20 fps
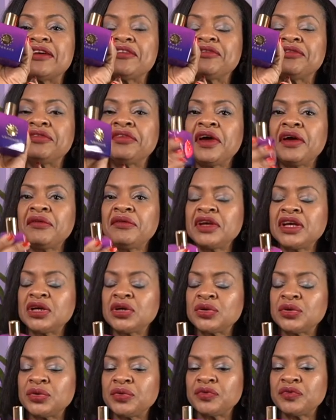Very
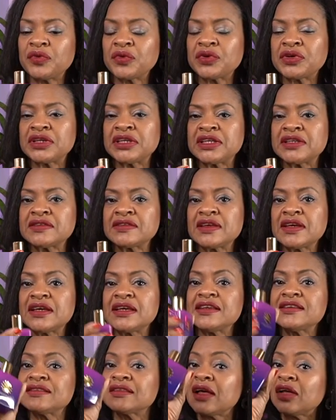good for this.
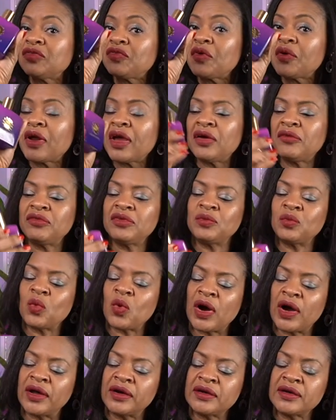It's not for
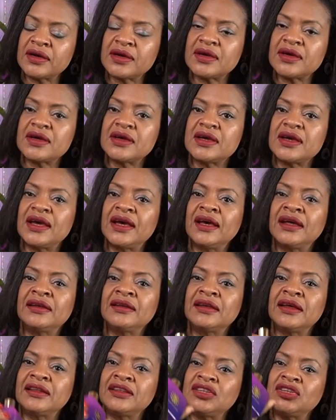everyone,
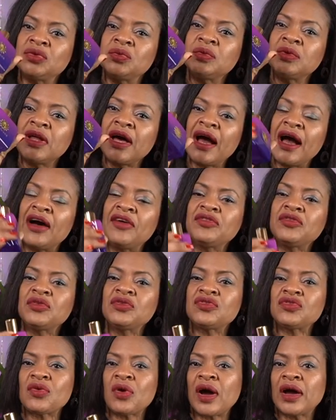and you will have to
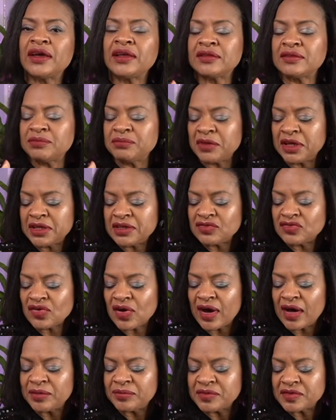try it many
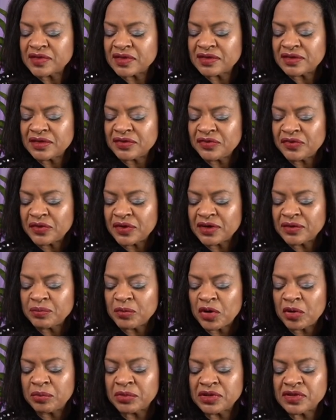times in different
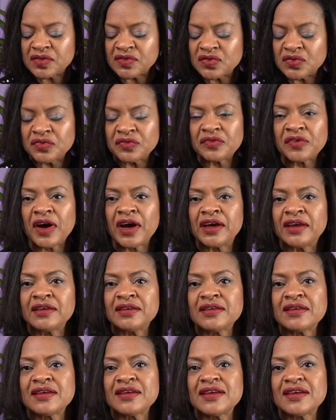moments to find.
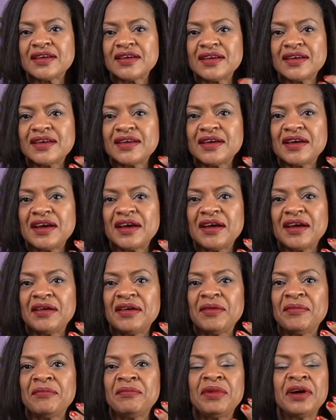
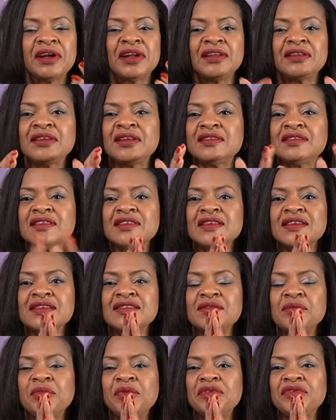But it, it's, a,
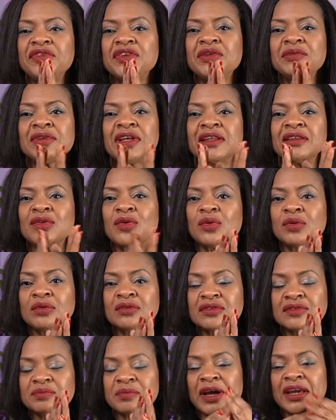it's a perfume that
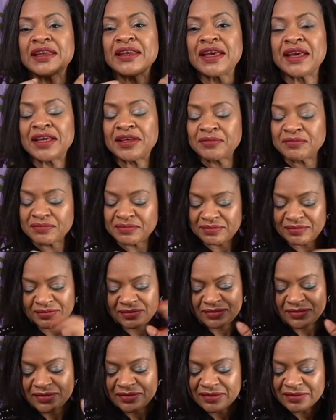calls my name.
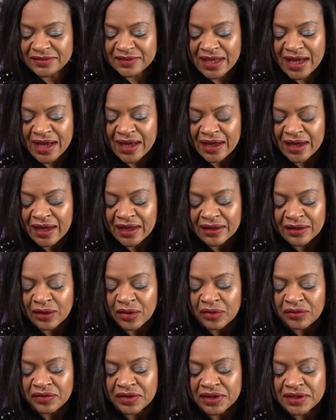I, I
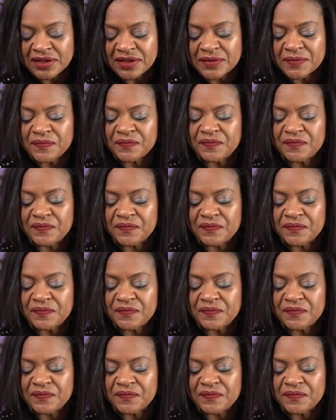love it.